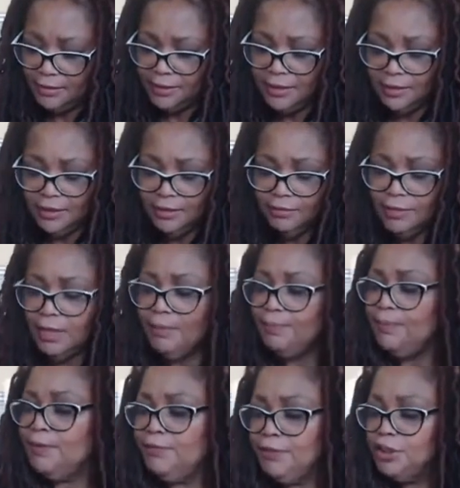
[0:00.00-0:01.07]
Can give that a
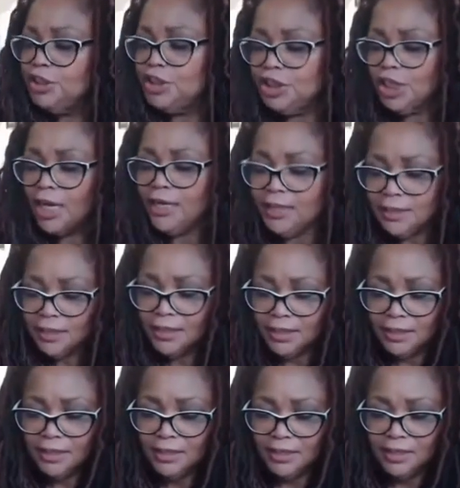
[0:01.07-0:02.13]
bit of a shake.
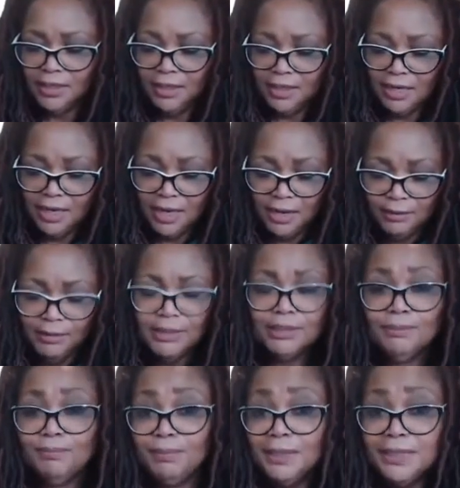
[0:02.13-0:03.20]
I'm going
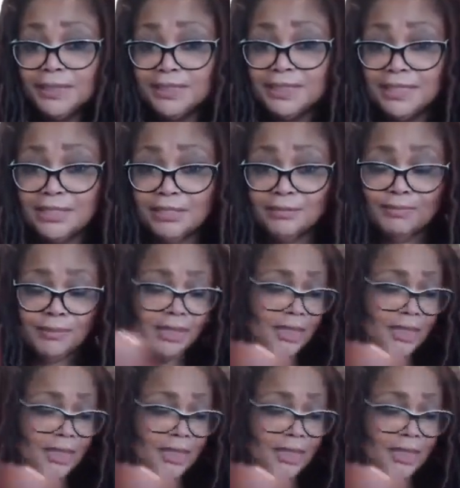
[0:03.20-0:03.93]
to blitz this up